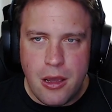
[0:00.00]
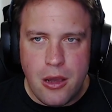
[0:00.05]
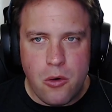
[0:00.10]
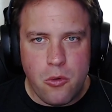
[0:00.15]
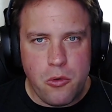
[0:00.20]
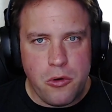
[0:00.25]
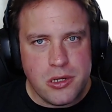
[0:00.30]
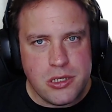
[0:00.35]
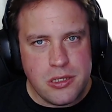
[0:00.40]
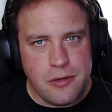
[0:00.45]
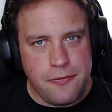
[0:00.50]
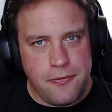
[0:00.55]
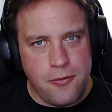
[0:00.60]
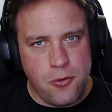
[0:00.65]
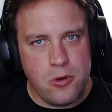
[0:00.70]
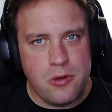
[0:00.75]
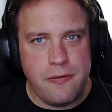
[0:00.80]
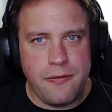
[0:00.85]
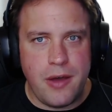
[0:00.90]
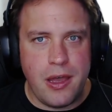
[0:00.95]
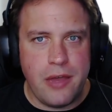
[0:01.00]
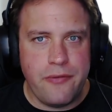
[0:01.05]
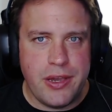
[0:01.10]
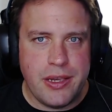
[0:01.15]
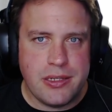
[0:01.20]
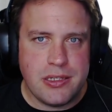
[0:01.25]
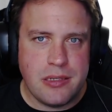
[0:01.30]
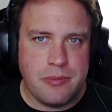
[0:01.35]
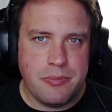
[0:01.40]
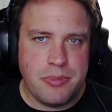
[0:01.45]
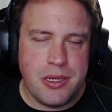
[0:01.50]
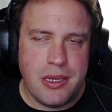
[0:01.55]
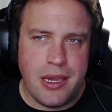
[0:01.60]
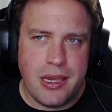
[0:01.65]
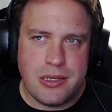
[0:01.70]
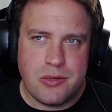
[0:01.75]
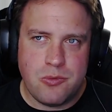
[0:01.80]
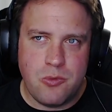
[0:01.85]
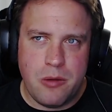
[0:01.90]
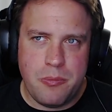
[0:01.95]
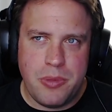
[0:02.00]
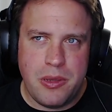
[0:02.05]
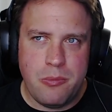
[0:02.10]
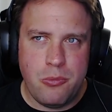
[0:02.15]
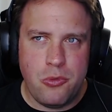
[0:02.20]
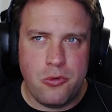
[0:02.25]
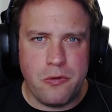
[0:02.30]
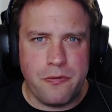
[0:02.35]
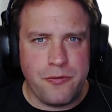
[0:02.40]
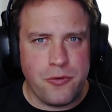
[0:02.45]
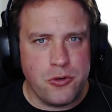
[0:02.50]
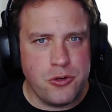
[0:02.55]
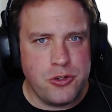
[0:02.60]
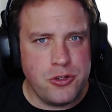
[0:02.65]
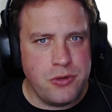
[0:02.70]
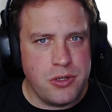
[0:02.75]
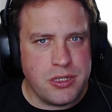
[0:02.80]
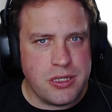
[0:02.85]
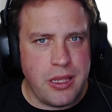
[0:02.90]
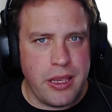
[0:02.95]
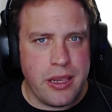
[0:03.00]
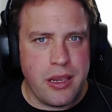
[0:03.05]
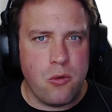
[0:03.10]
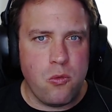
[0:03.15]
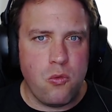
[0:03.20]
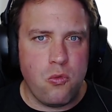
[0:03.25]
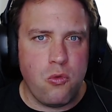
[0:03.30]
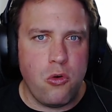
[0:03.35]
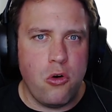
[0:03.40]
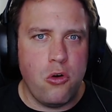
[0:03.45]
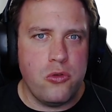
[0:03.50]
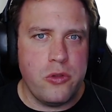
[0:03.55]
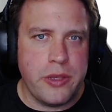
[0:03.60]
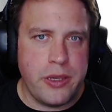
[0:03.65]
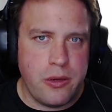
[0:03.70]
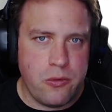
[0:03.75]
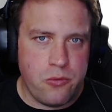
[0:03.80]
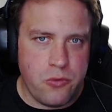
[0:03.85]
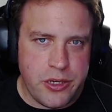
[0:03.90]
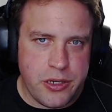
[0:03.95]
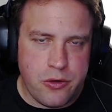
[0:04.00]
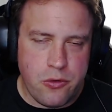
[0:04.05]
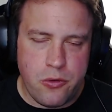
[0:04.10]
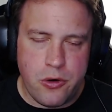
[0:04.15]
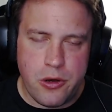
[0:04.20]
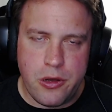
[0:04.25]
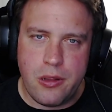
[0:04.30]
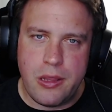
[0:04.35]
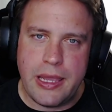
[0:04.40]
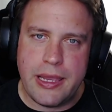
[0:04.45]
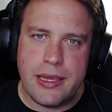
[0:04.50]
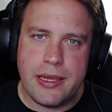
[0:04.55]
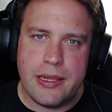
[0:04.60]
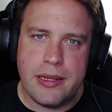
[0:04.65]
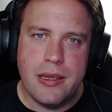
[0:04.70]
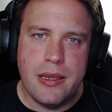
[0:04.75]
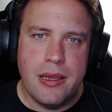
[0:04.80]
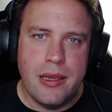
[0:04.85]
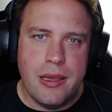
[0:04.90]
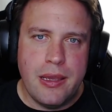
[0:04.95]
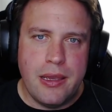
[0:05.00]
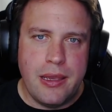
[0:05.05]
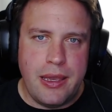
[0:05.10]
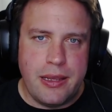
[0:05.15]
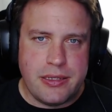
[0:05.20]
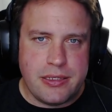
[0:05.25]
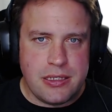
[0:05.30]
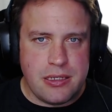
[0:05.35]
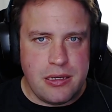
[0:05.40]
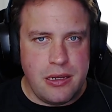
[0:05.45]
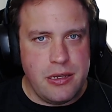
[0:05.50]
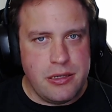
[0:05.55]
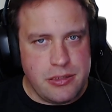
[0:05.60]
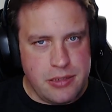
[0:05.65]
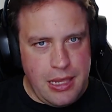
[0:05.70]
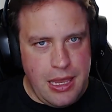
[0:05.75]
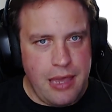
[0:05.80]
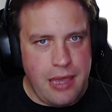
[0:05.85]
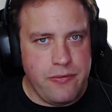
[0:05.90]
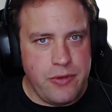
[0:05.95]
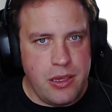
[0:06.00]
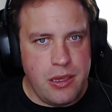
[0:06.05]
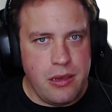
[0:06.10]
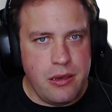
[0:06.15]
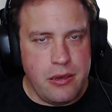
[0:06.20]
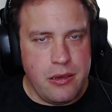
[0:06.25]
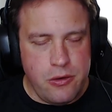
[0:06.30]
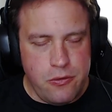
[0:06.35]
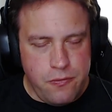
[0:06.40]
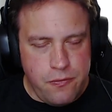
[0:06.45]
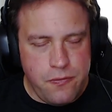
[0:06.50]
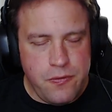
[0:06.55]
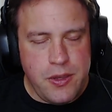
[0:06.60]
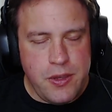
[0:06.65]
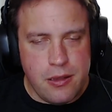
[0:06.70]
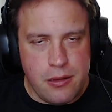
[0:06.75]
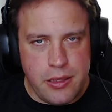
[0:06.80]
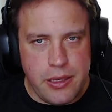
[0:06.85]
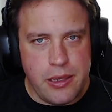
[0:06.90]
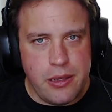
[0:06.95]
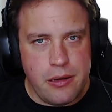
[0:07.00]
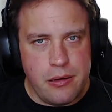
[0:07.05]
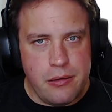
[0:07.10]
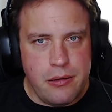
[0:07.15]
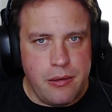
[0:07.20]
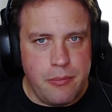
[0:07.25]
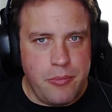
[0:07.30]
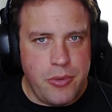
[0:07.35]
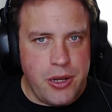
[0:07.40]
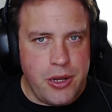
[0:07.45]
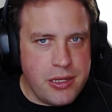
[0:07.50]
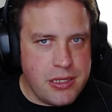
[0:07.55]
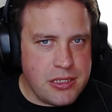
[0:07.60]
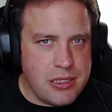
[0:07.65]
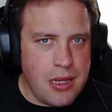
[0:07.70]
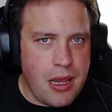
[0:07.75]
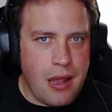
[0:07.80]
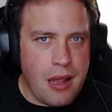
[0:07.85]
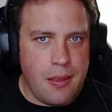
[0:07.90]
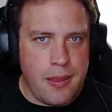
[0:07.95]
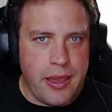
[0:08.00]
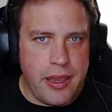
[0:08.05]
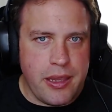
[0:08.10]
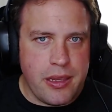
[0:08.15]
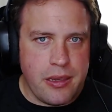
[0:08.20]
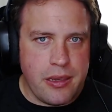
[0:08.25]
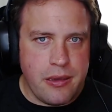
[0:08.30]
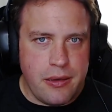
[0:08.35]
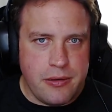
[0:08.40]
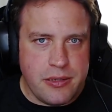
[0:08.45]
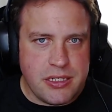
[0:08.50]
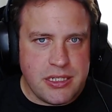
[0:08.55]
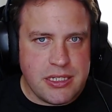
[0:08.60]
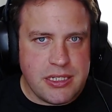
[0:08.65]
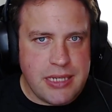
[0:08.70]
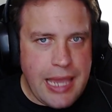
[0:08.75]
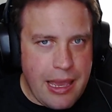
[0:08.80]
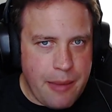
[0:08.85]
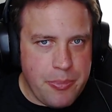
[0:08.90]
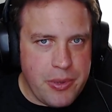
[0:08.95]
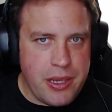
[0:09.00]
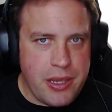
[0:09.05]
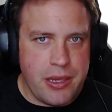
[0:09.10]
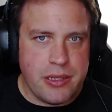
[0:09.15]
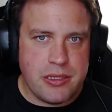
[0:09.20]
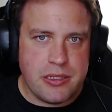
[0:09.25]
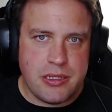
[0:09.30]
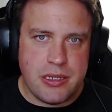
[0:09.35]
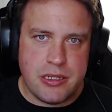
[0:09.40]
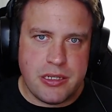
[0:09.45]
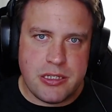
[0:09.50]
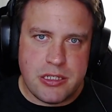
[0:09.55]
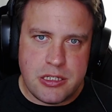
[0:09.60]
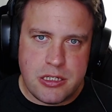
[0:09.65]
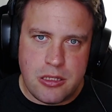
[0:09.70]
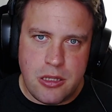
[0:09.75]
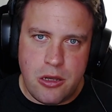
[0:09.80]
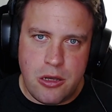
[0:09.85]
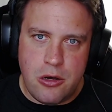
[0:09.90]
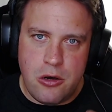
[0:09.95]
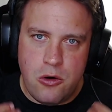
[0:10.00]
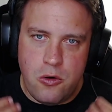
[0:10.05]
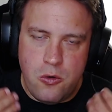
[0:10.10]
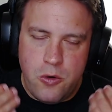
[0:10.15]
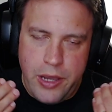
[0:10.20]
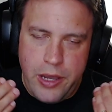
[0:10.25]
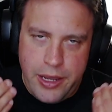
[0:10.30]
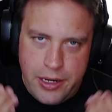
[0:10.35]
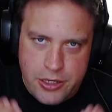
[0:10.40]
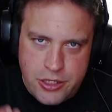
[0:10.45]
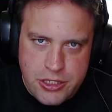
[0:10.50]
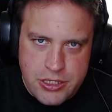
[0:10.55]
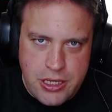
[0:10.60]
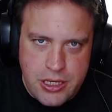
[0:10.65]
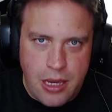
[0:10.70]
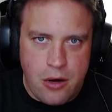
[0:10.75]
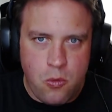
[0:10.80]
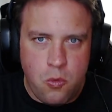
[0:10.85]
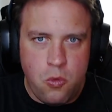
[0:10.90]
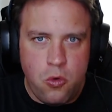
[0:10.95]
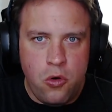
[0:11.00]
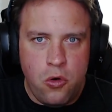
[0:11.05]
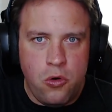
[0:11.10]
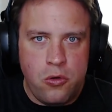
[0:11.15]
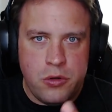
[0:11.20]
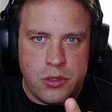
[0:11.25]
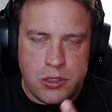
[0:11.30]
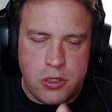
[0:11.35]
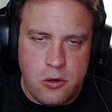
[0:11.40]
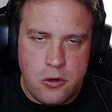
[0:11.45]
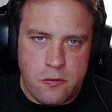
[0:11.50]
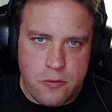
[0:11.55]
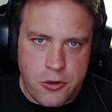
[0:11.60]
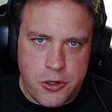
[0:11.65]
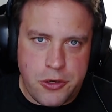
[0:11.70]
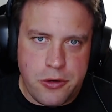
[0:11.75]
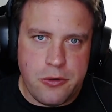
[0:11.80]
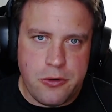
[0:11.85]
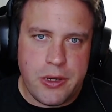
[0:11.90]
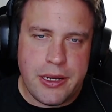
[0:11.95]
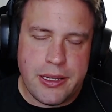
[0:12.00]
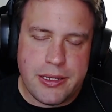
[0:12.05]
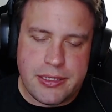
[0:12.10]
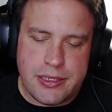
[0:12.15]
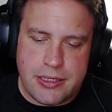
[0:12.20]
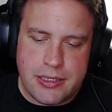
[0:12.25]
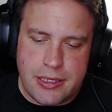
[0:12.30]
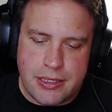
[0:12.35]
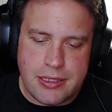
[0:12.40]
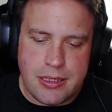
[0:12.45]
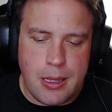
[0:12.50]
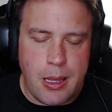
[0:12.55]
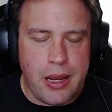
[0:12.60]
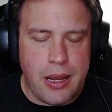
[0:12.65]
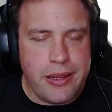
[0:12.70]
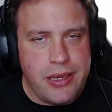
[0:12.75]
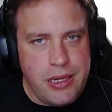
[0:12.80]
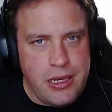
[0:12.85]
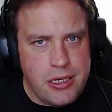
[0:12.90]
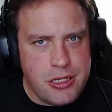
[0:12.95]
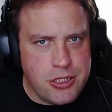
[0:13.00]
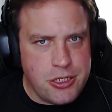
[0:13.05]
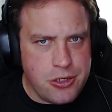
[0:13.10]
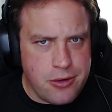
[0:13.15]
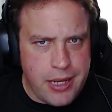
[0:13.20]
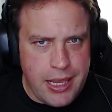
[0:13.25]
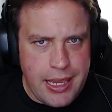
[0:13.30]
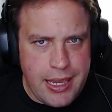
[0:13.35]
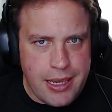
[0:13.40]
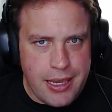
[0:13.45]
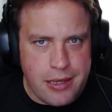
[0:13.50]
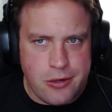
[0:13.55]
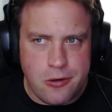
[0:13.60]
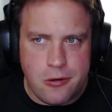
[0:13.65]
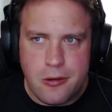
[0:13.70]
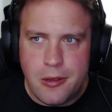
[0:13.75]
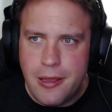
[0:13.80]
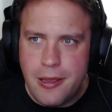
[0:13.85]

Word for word: whereas the 45 ACP has what people refer to as like a rolling recoil. Like it it's it's heavy, you feel it, but it's not like snap tapping. It's it's slow and it just kind of rolls over you and it's it's a lot easier to handle.